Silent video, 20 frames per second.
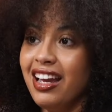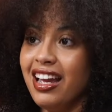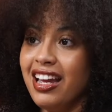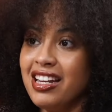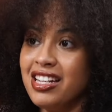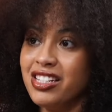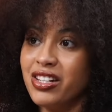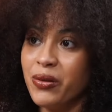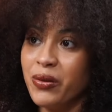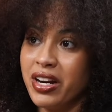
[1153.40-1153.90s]

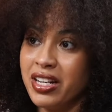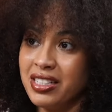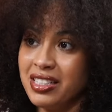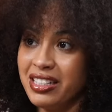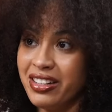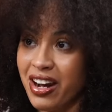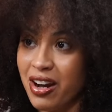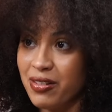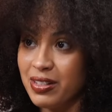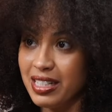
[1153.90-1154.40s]
and so when I see
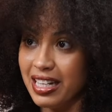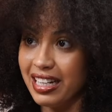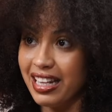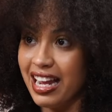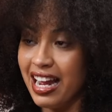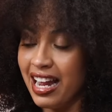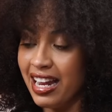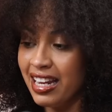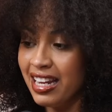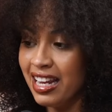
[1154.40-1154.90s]
comments like
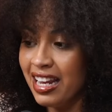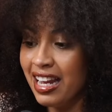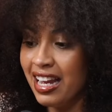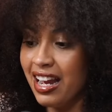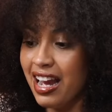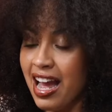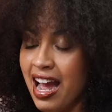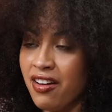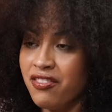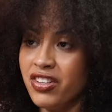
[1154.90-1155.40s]
that,
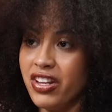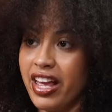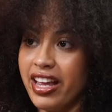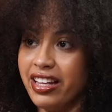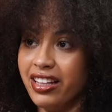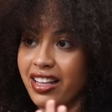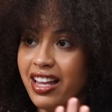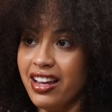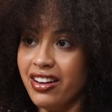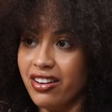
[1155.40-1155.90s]
I have to like
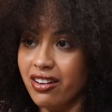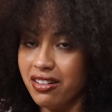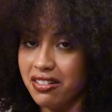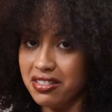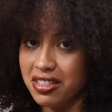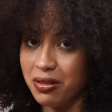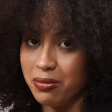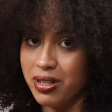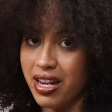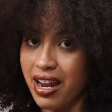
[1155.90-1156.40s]
let go
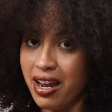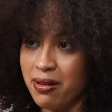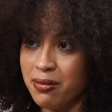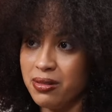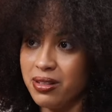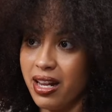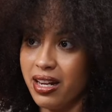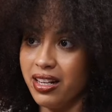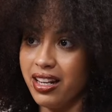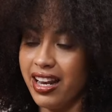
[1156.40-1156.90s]
sometimes
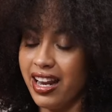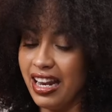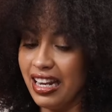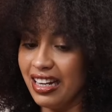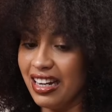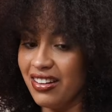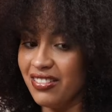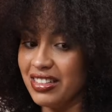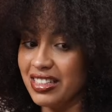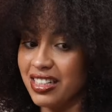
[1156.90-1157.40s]
like the hate
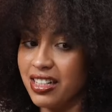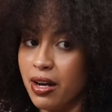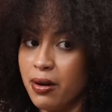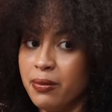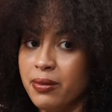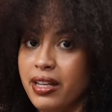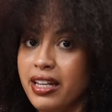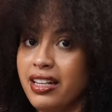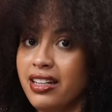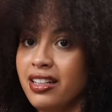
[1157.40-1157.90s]
comments come
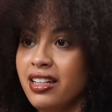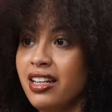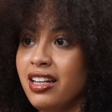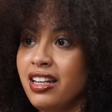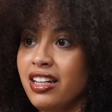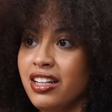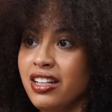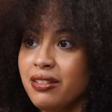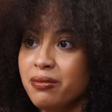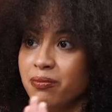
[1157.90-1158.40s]
like
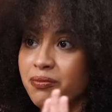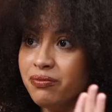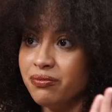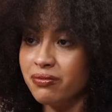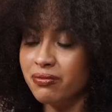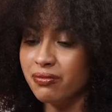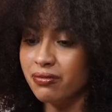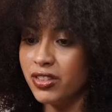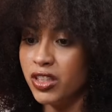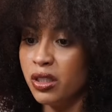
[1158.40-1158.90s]

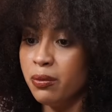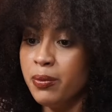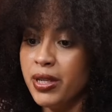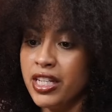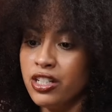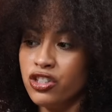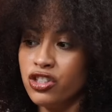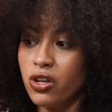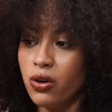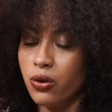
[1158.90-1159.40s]
to be
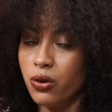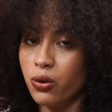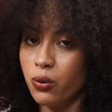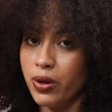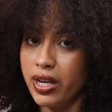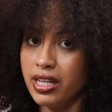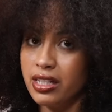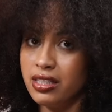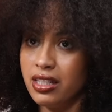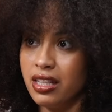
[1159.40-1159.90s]
so
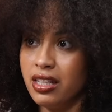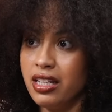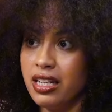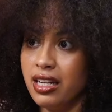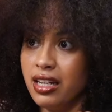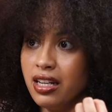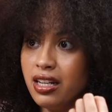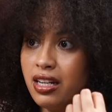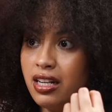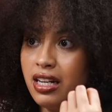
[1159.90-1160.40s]
quick to
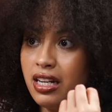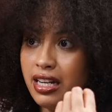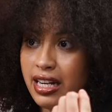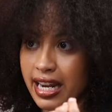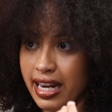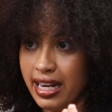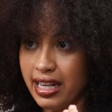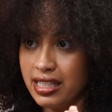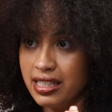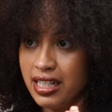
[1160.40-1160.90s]
think
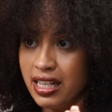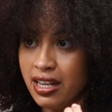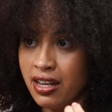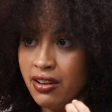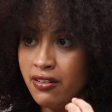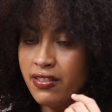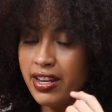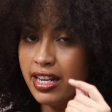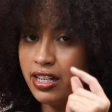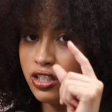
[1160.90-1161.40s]

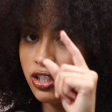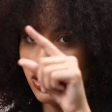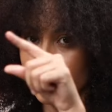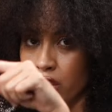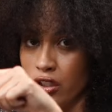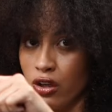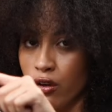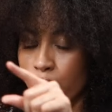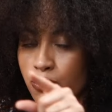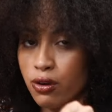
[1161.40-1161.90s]
negative and to
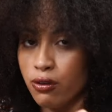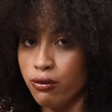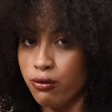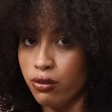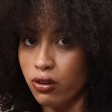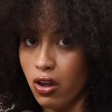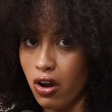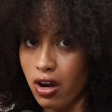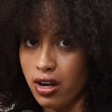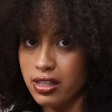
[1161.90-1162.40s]
look for
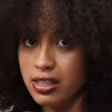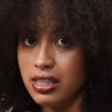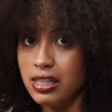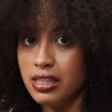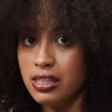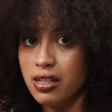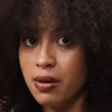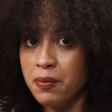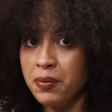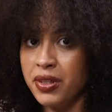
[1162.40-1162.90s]
flaws in
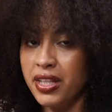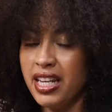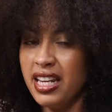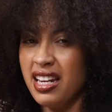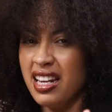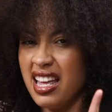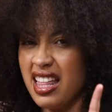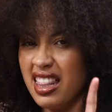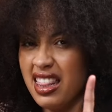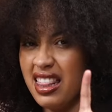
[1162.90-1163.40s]

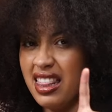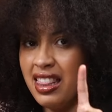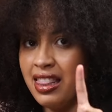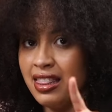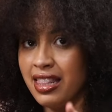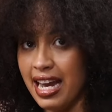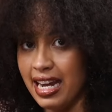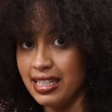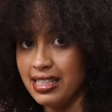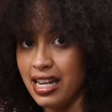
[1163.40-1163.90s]
something,
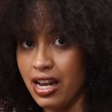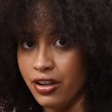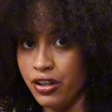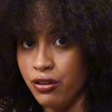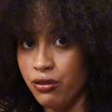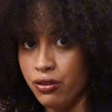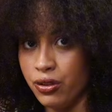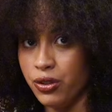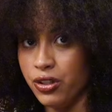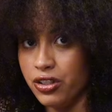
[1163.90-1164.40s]
that's how
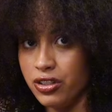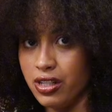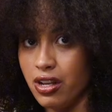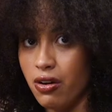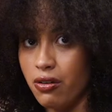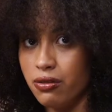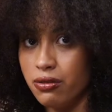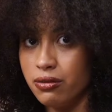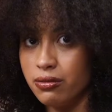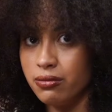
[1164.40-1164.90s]
you view
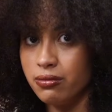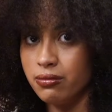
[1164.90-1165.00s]
yourself.